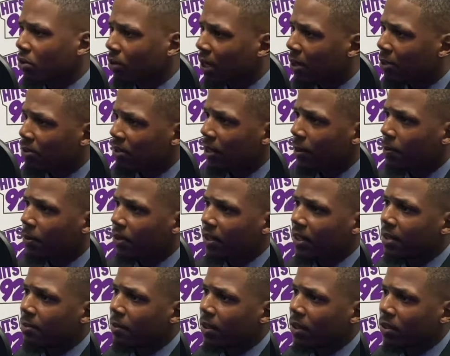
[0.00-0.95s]
so I was able to
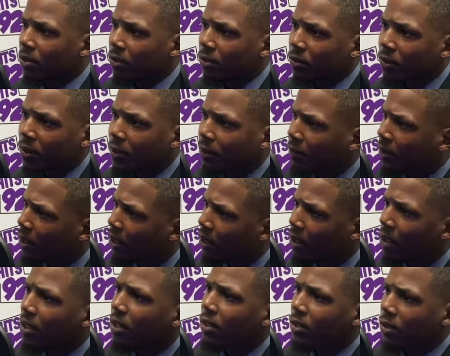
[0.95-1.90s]
get my degree,
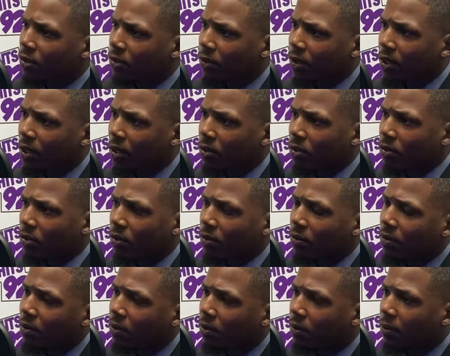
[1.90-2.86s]
a good degree
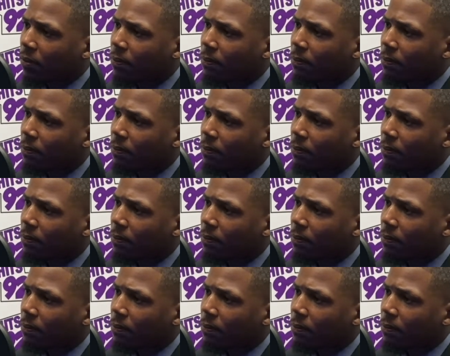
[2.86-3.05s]
also, you know.